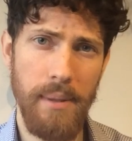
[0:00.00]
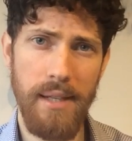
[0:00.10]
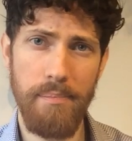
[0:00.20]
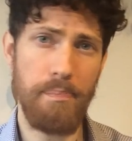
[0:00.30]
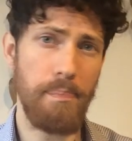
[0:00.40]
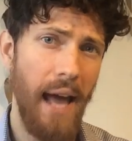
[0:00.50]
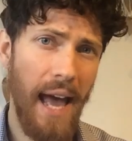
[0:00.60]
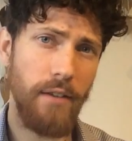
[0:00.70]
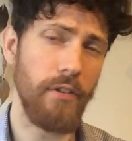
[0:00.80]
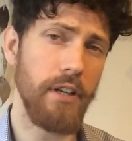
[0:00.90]
be
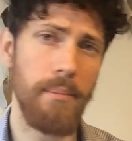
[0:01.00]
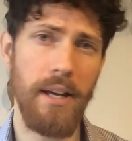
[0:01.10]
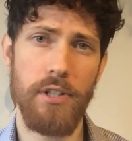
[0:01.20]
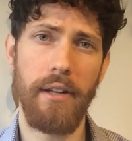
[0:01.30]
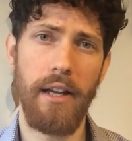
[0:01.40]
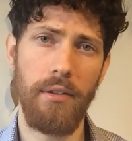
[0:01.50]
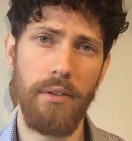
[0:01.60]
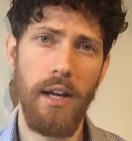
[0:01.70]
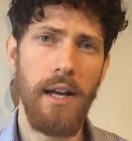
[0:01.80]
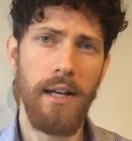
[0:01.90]
bad for your mental
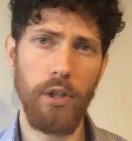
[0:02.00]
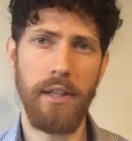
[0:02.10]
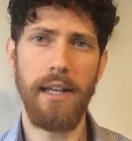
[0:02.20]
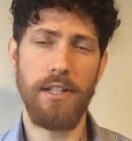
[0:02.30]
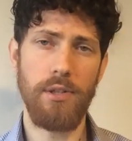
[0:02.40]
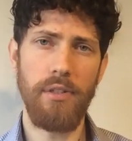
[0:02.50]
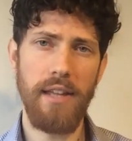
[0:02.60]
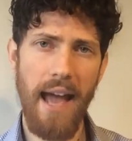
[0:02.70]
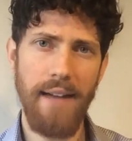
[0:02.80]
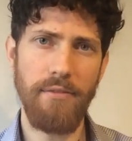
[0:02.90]
health, looking to
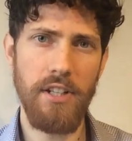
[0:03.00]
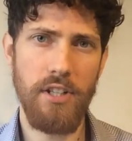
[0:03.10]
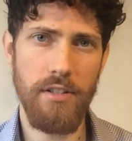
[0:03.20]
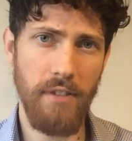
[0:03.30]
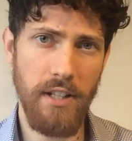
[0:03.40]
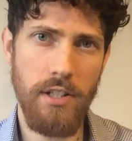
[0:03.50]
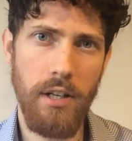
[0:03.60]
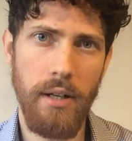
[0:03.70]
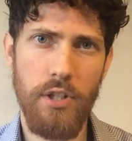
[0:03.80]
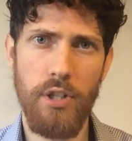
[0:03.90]
the Adventist
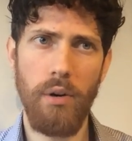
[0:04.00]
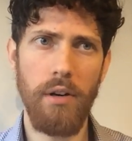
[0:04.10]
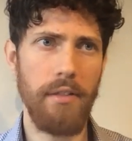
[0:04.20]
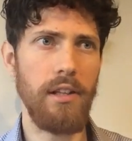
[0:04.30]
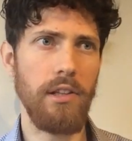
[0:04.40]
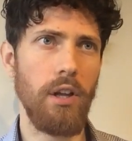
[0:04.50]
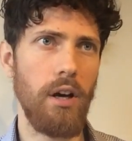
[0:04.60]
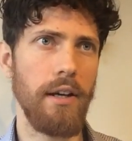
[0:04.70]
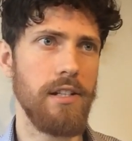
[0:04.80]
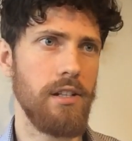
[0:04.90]
vegetarians who are the
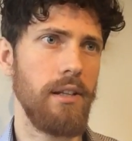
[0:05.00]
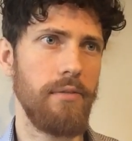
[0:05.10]
longest